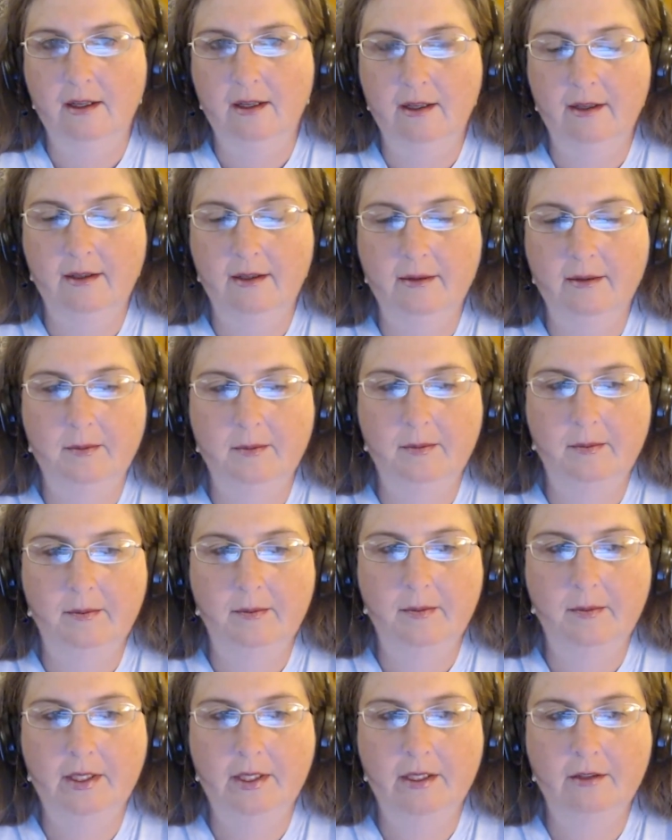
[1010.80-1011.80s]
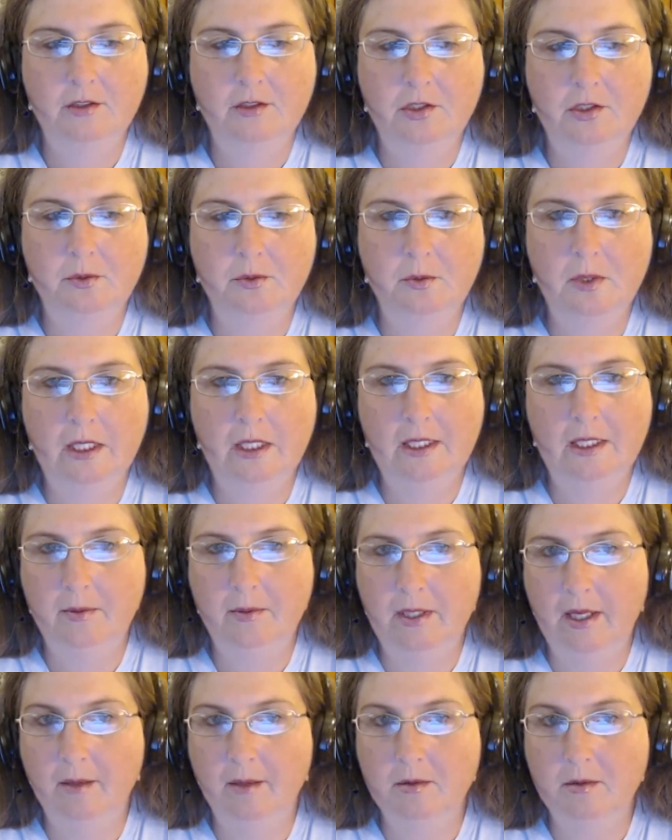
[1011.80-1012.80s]
to really
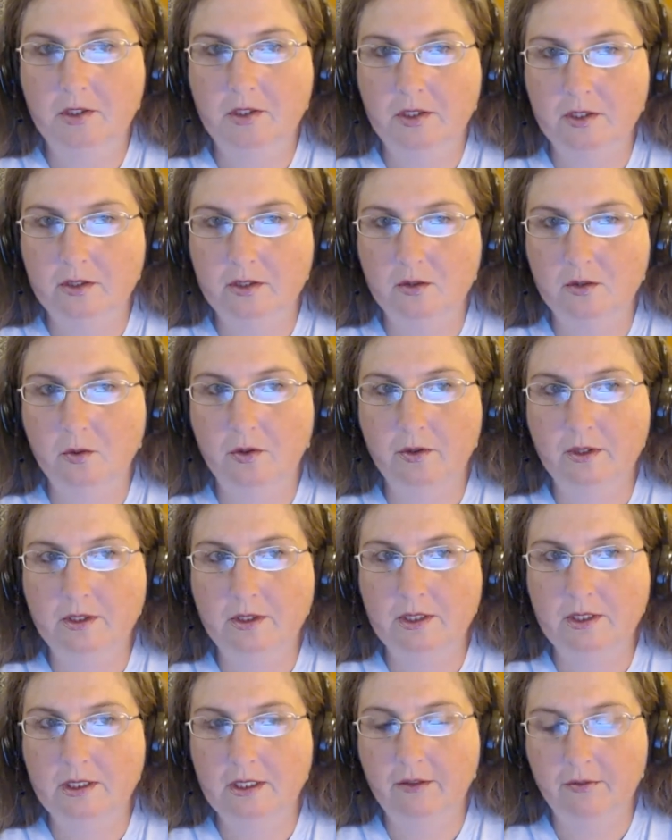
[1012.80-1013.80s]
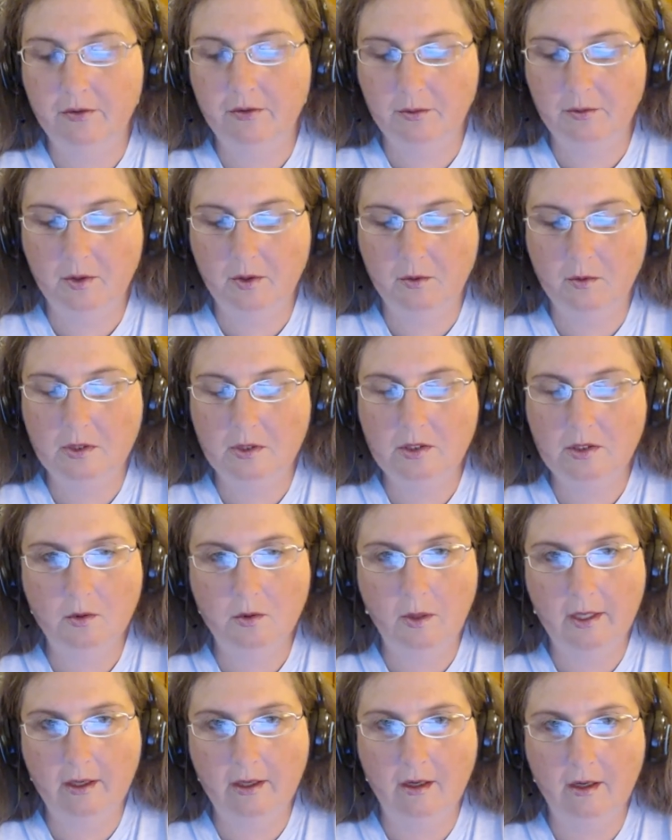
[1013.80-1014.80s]
be able to sort and sift through what's
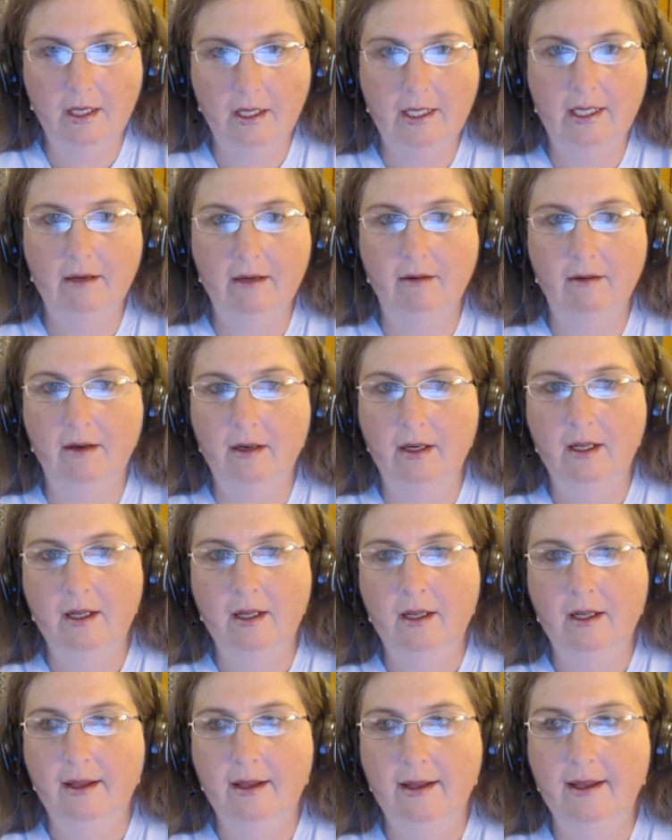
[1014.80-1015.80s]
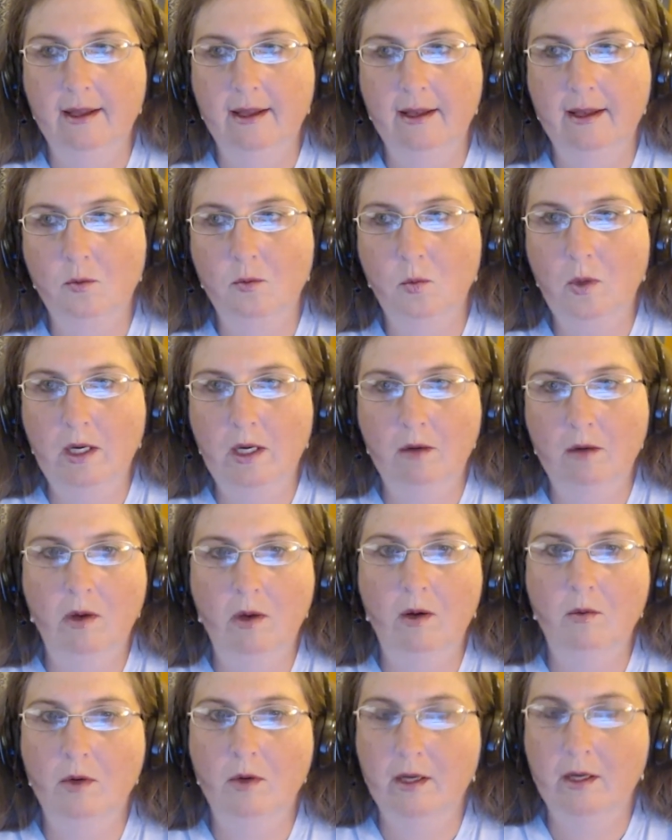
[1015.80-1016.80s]
going on here and where do
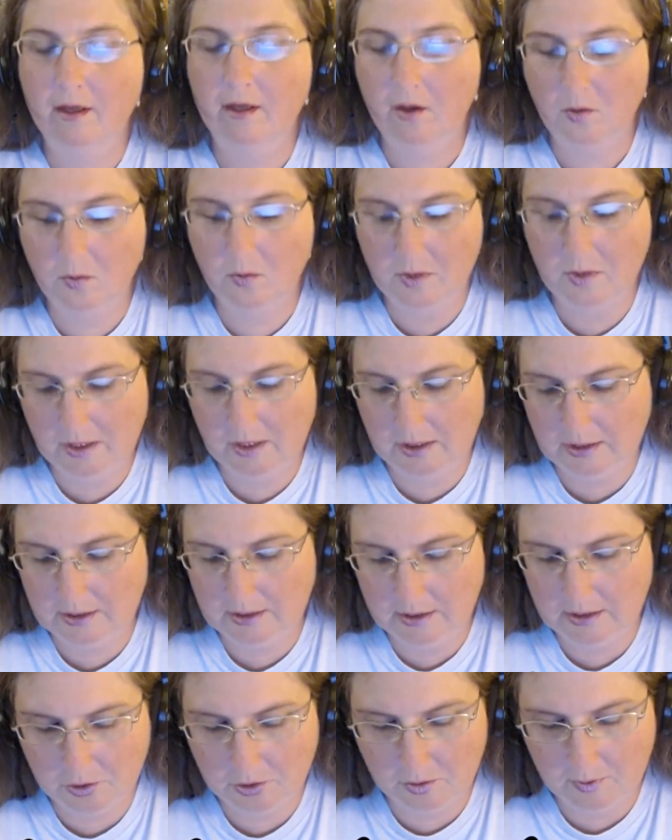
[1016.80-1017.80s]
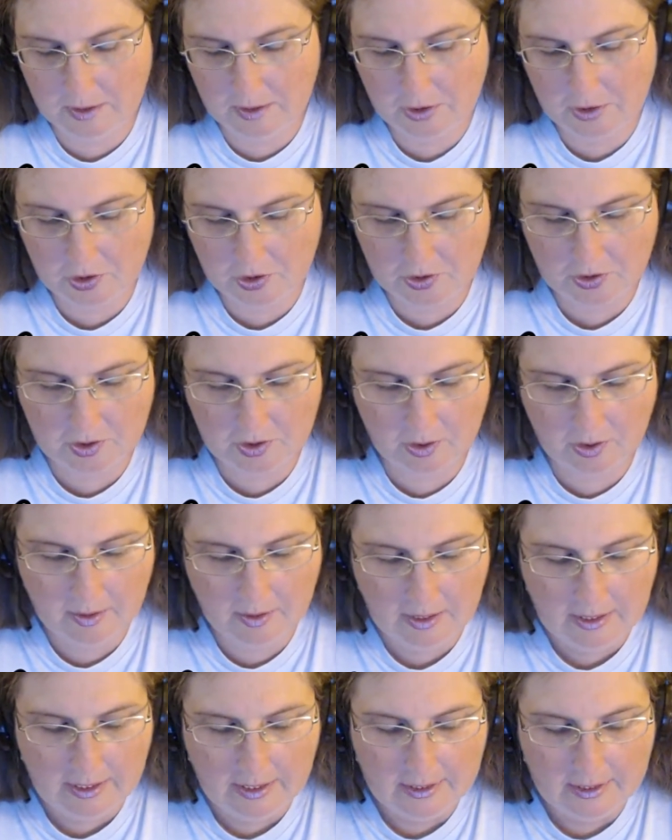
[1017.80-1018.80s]
I want to go with this situation. So
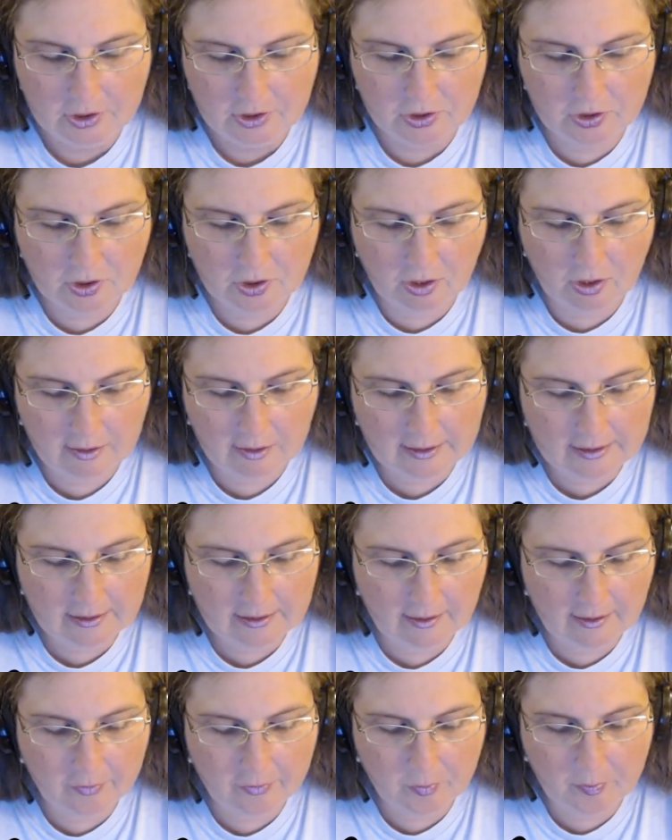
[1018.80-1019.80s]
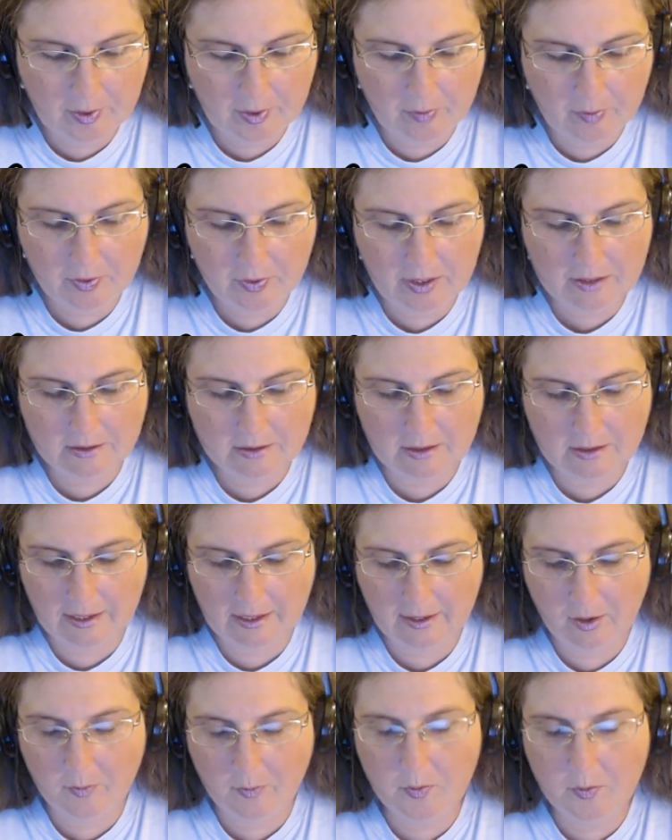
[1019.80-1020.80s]
just talking to other people is going
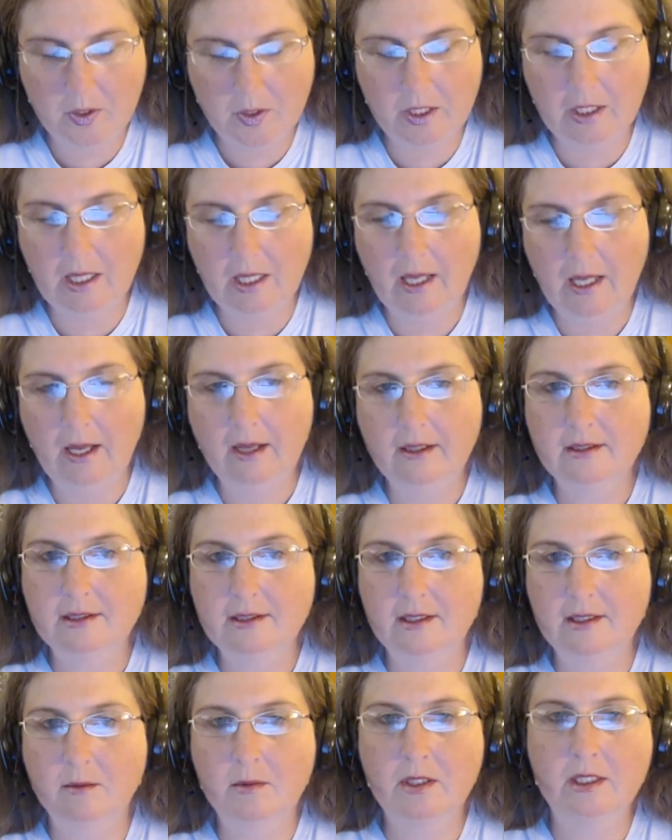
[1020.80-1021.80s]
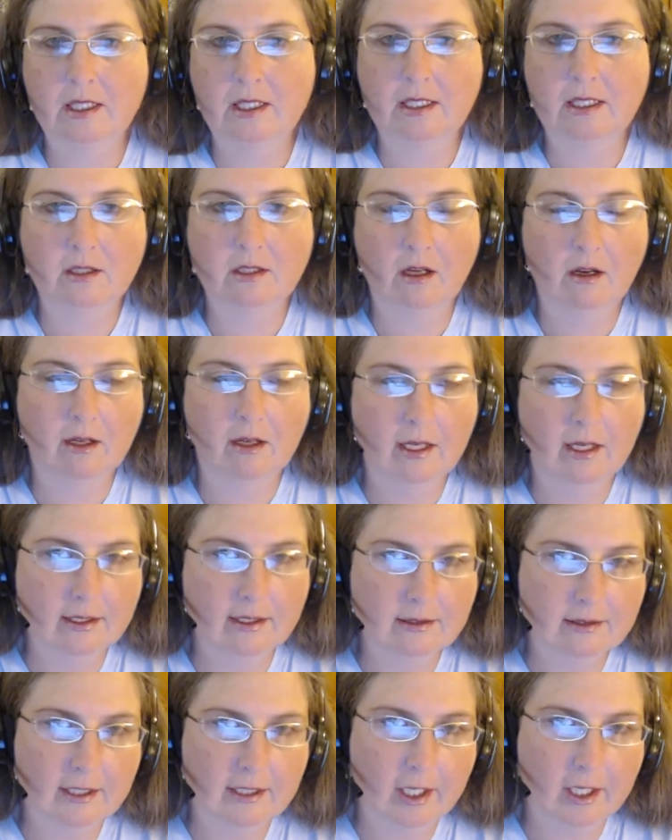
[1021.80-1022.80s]
to help you a lot. Some of that
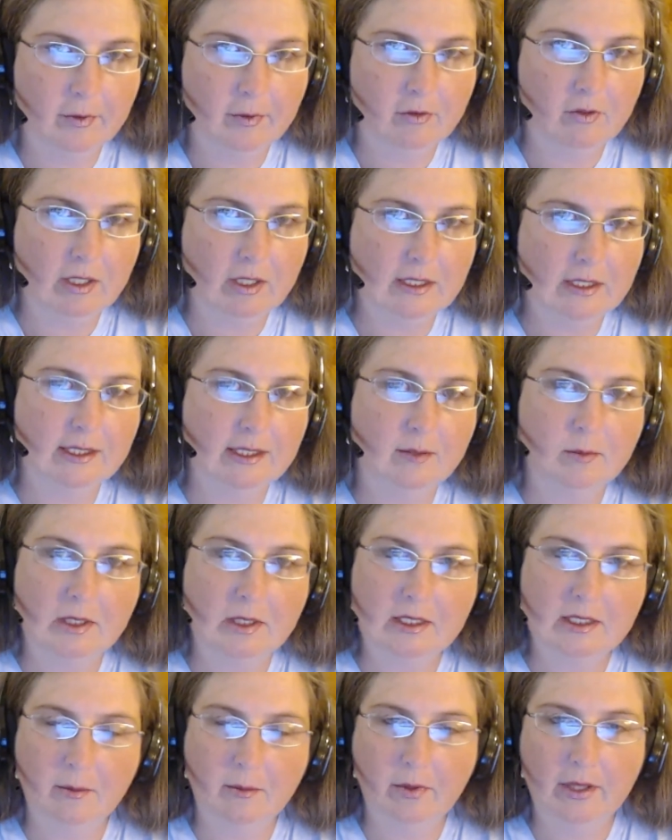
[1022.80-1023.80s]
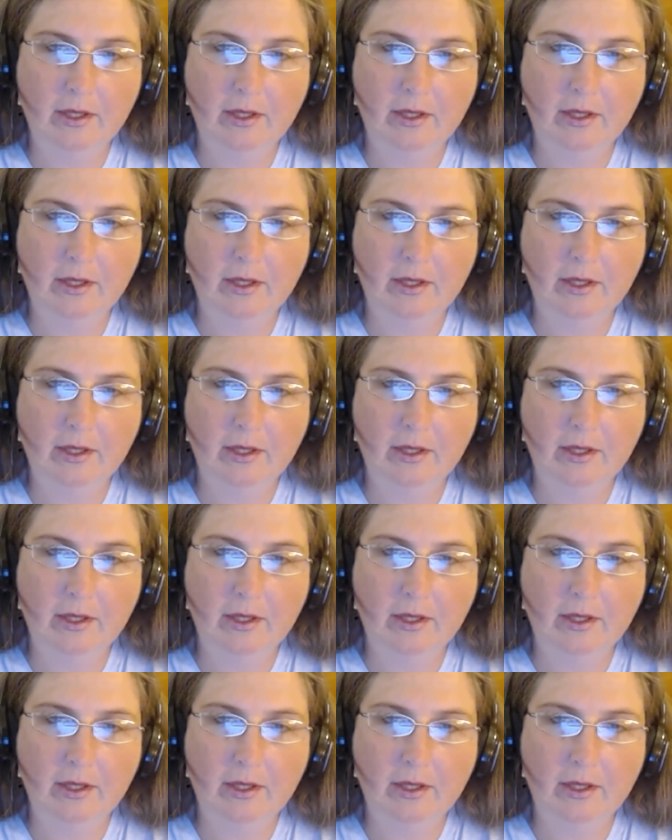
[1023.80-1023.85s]
talking is going to be venting, but